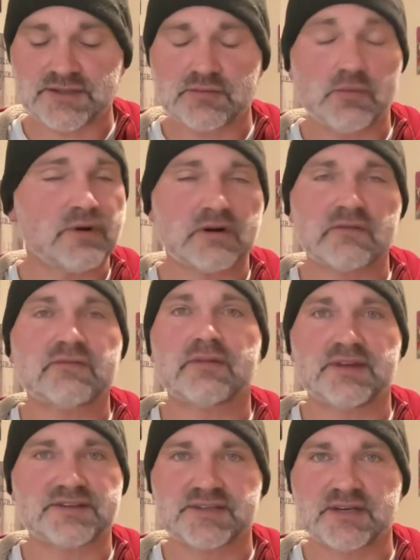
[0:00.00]
whatever
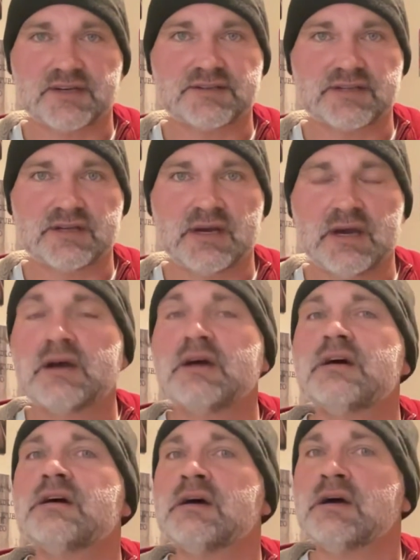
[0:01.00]
this is.
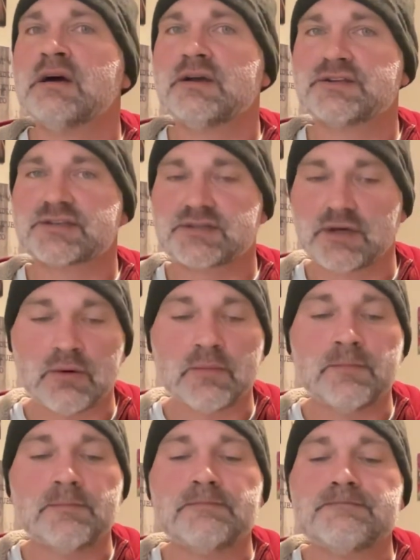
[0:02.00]
So
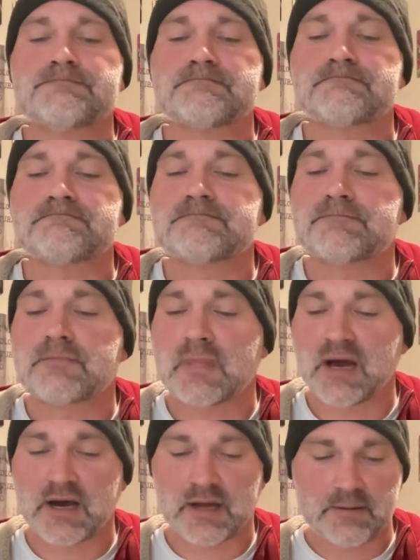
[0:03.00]

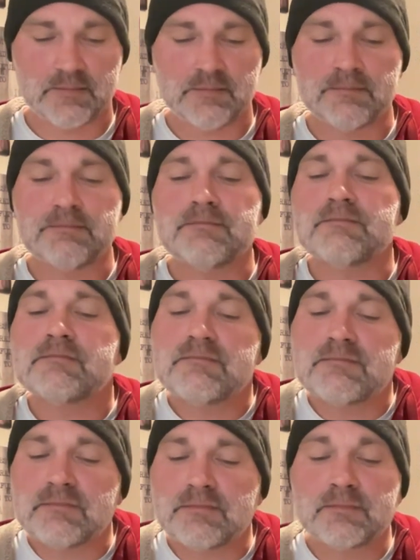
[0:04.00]
I'm
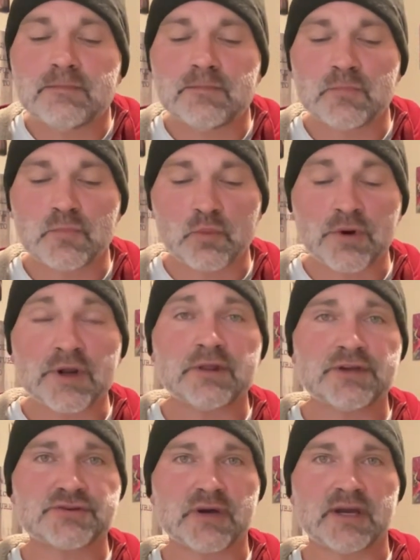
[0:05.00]
really
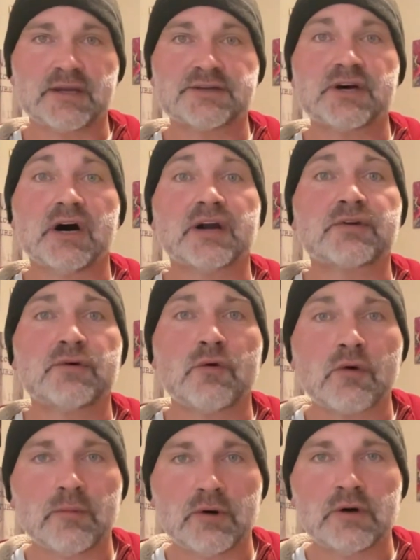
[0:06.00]
trying to talk
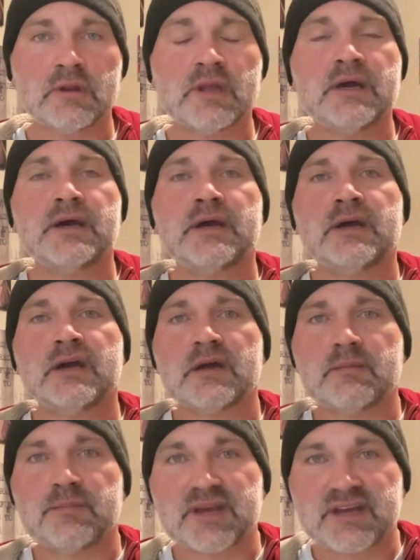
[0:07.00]
normal
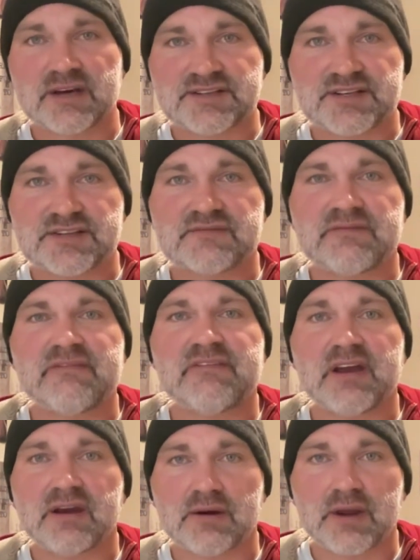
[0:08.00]
because it's
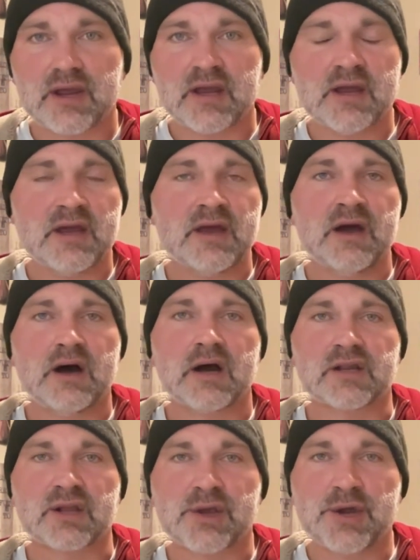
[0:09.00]
very
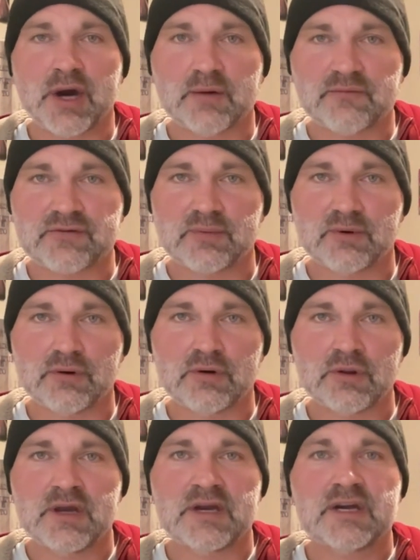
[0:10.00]
uncomfortable
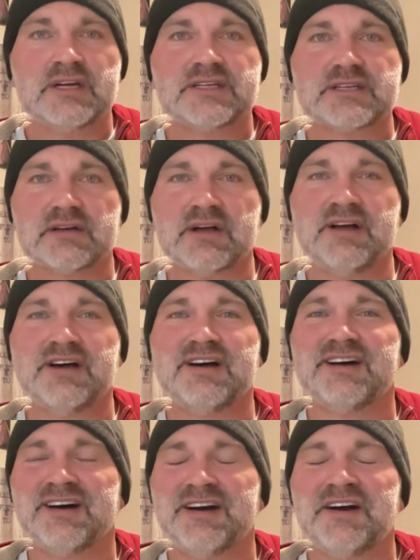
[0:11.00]
to
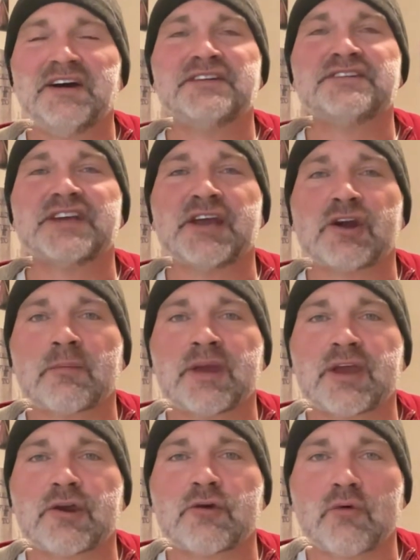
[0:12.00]
to hear me
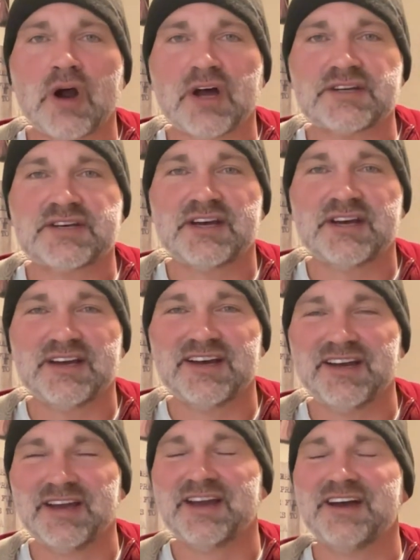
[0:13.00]
grunt
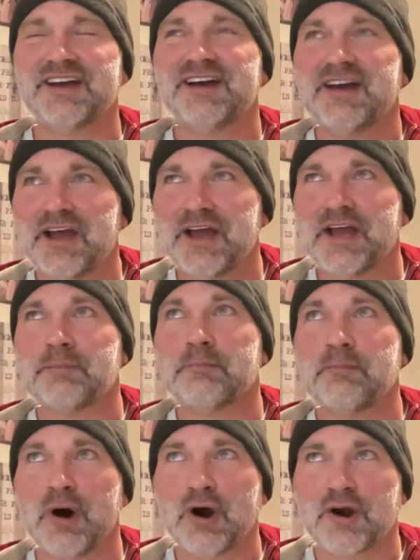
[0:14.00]
and
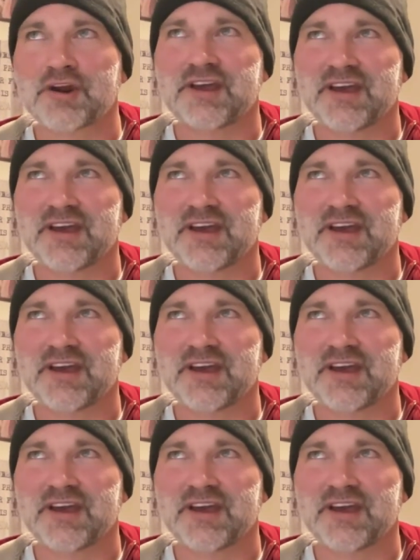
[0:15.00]
bark